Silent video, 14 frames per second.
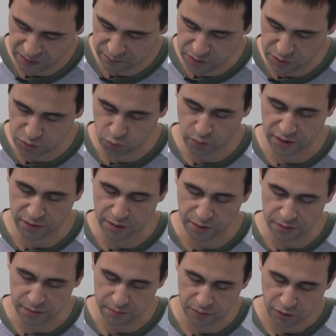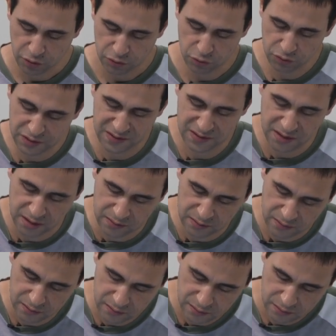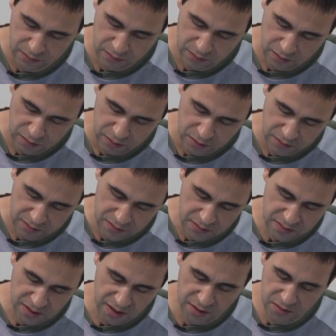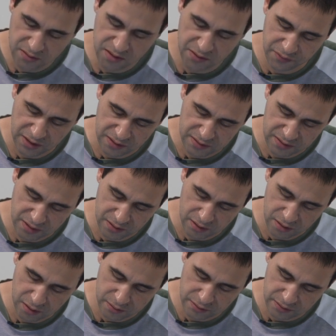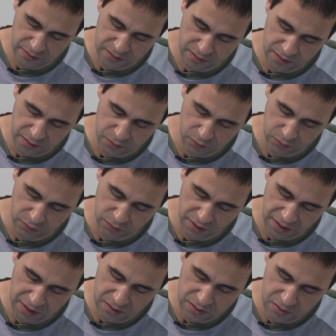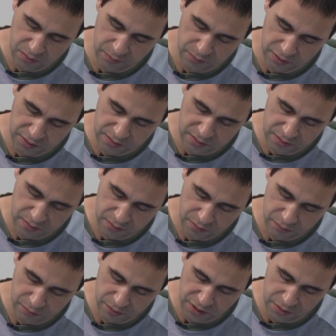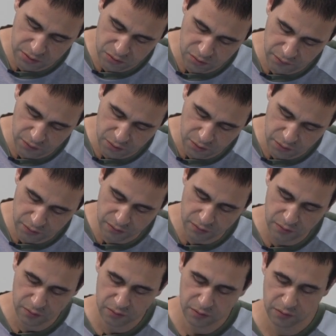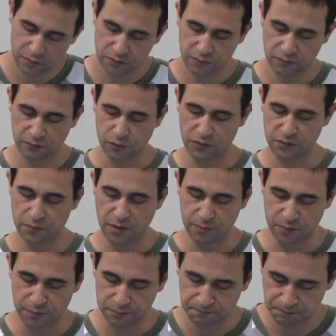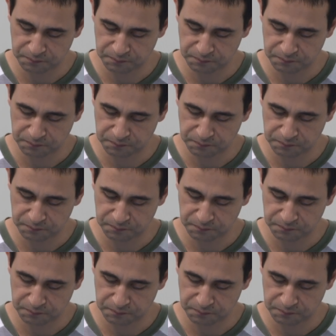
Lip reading: with a square here. Notice that since h is given as that, R is equal to h plus radius of the Earth for this problem.